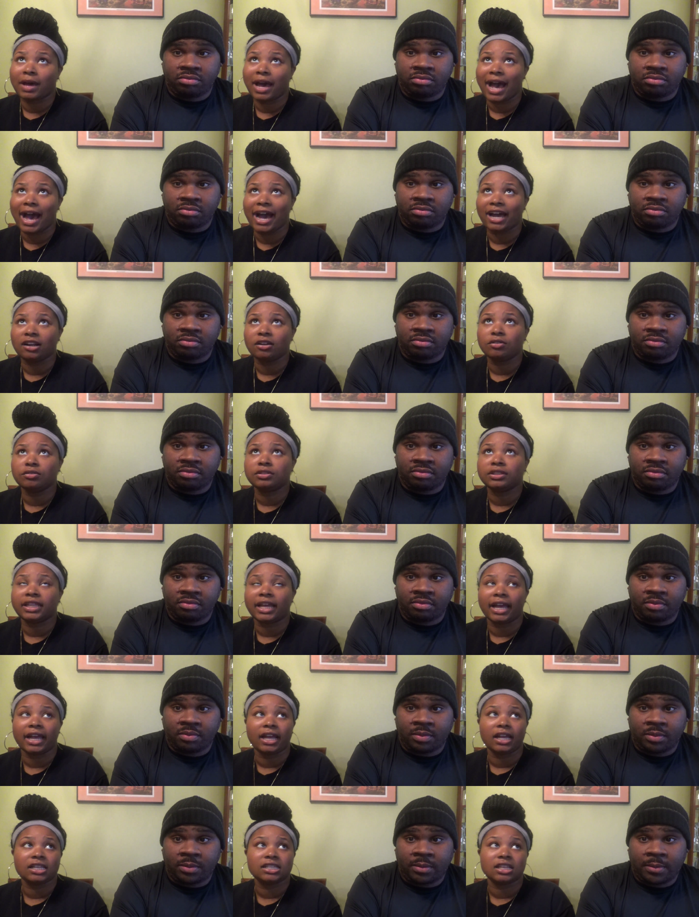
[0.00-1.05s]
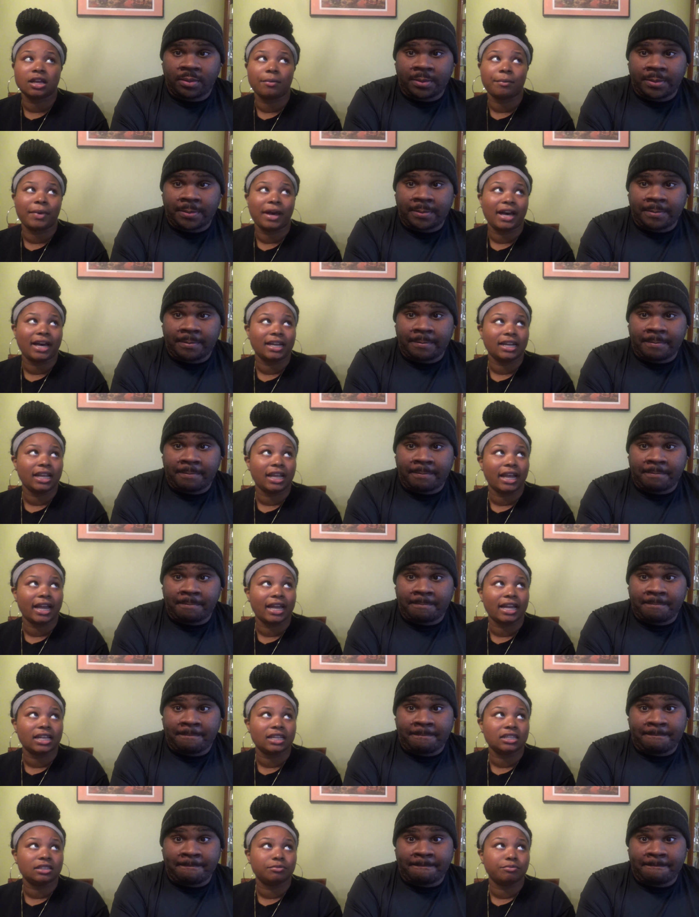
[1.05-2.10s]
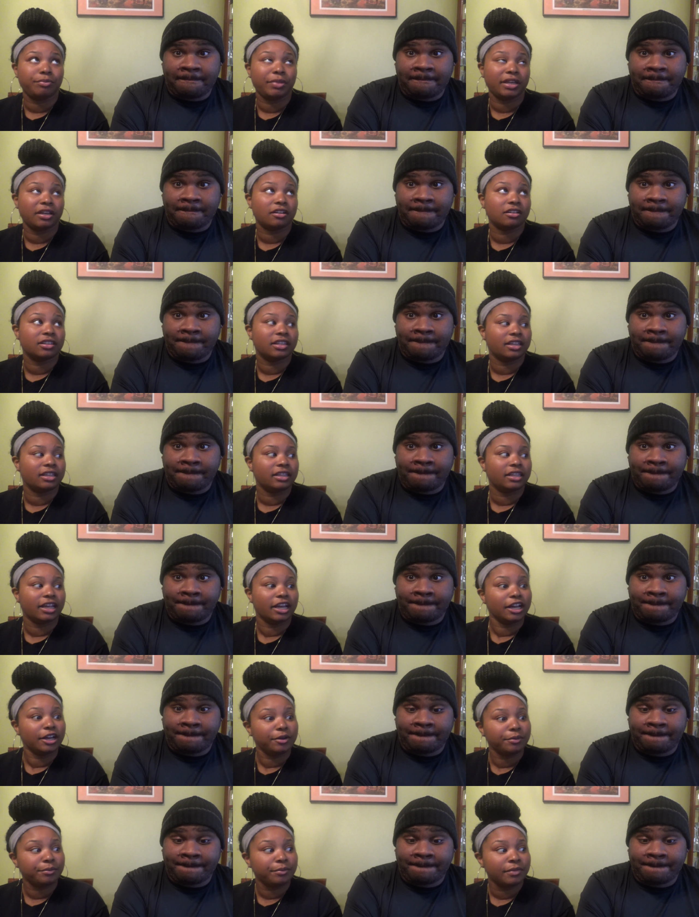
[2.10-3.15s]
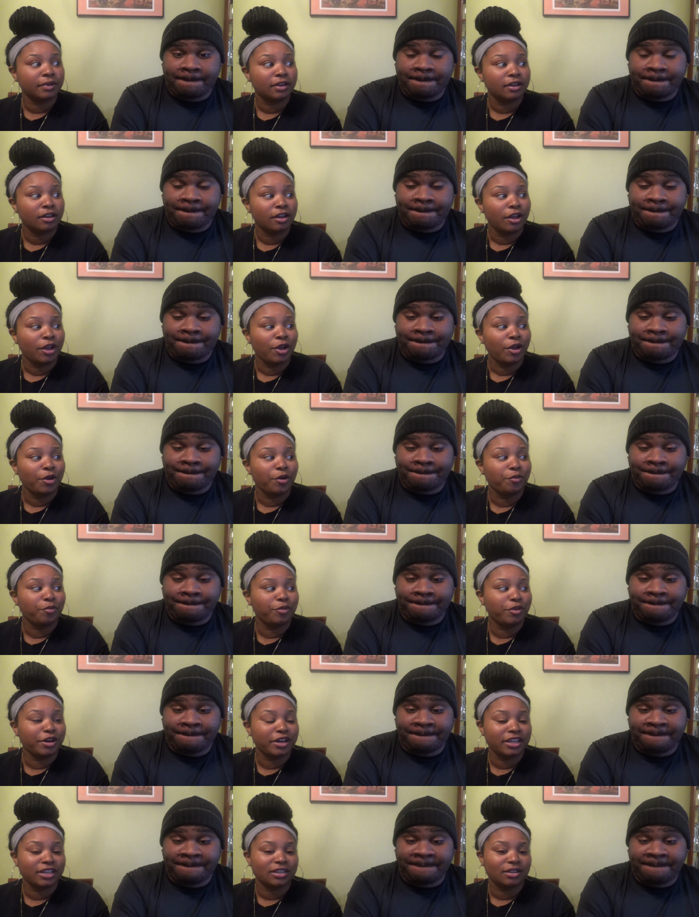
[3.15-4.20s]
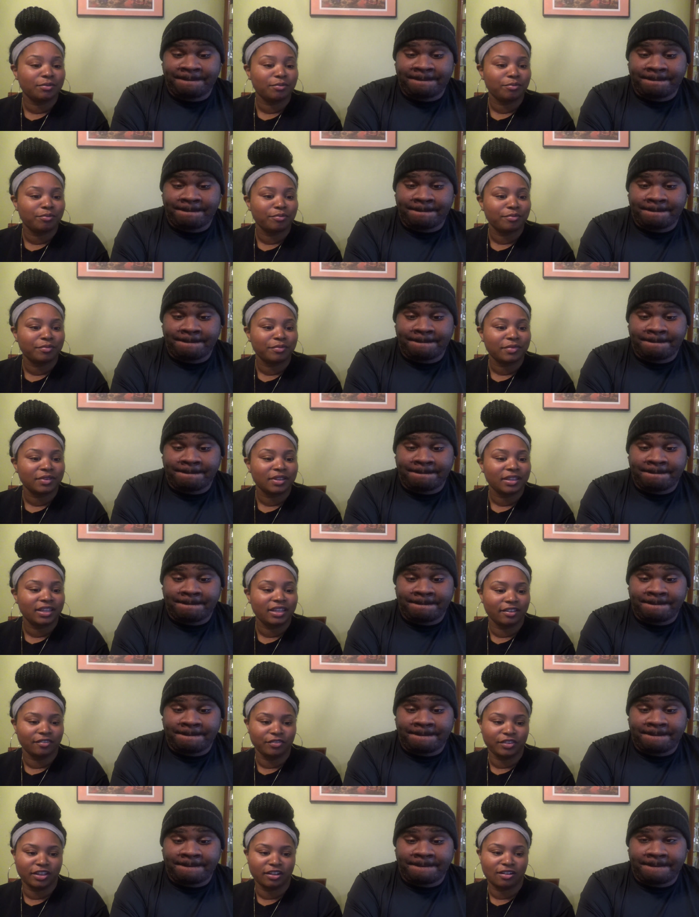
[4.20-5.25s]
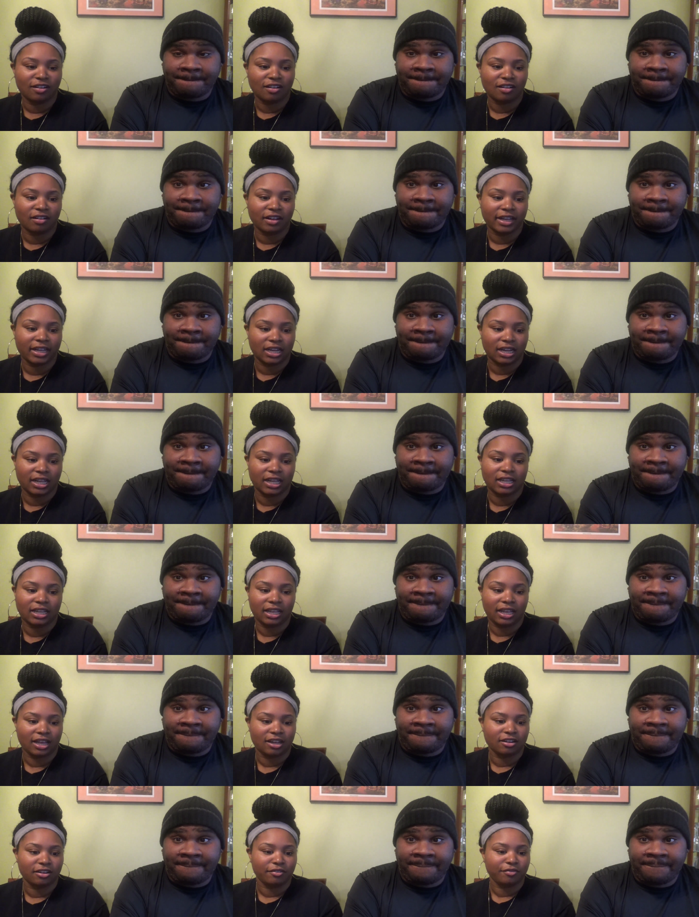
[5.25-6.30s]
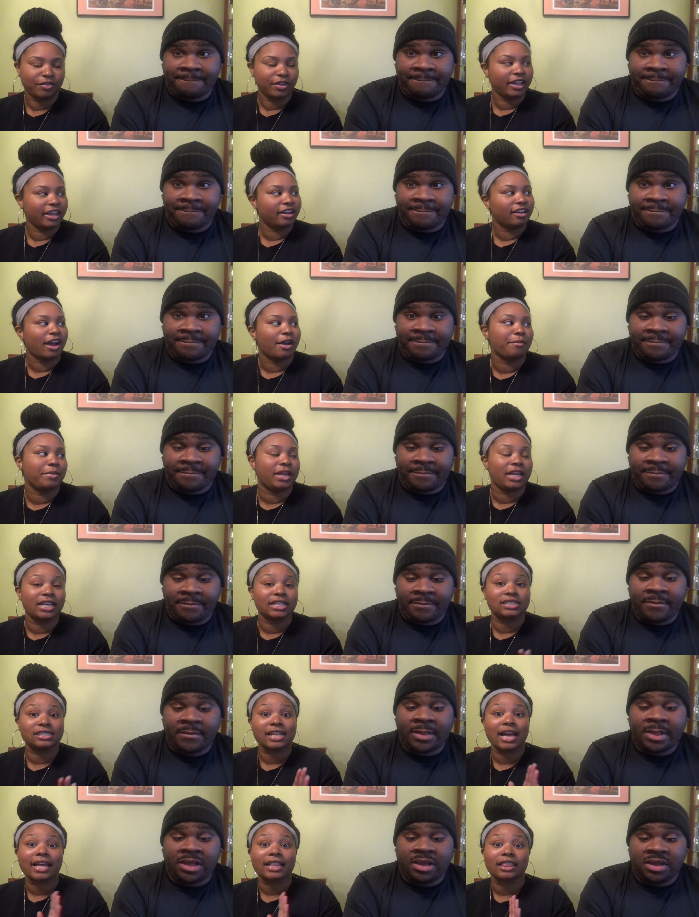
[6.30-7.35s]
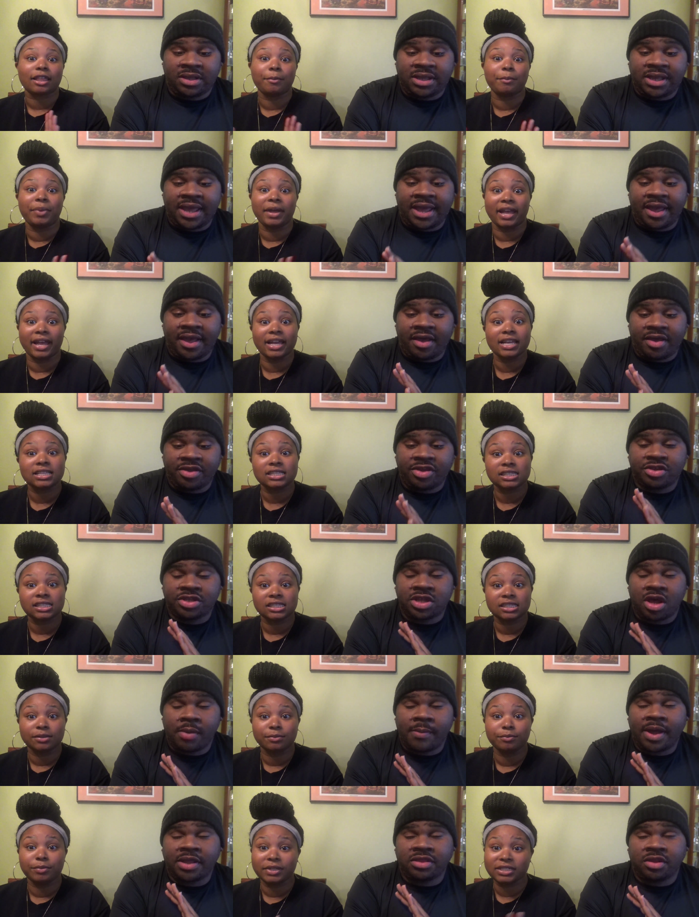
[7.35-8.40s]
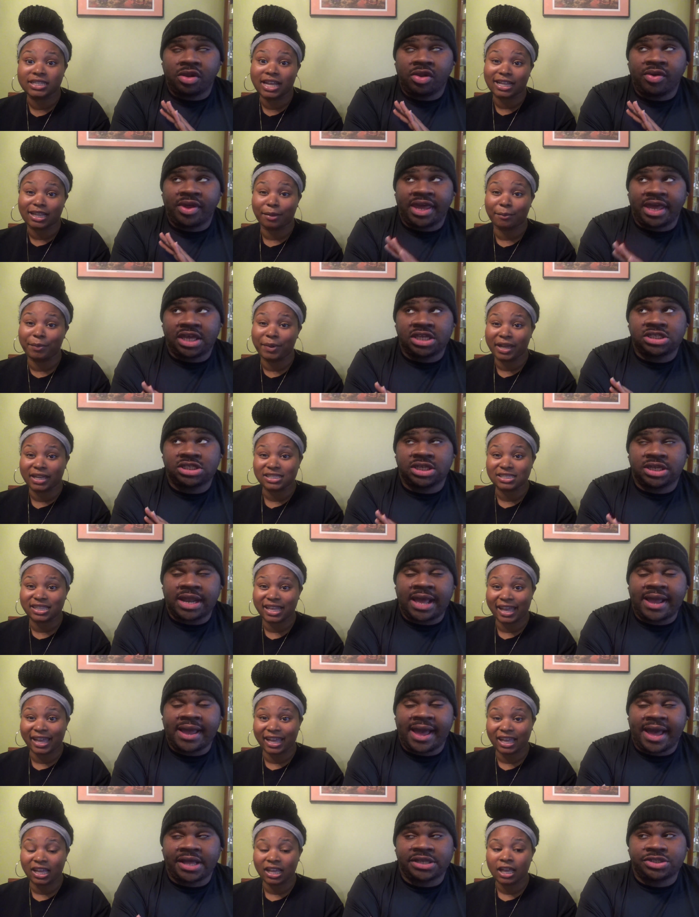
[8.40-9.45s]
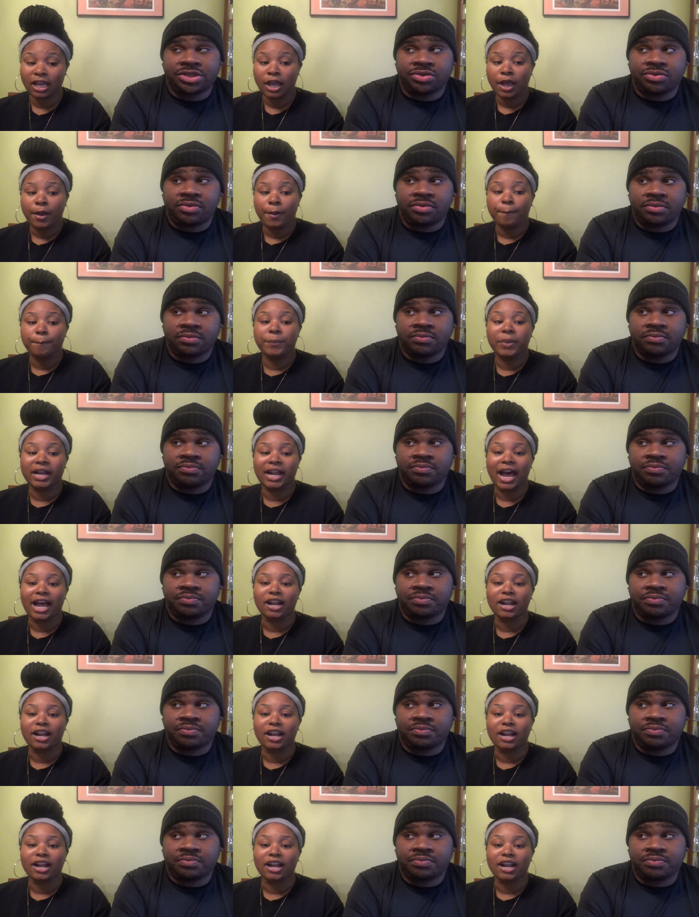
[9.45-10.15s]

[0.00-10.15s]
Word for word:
Speaker 1: But I don't think somebody eh, bigger than them would give their all at a LA County Fair. I mean, it's not the yeah, best. you're talking about the location. The I got you. But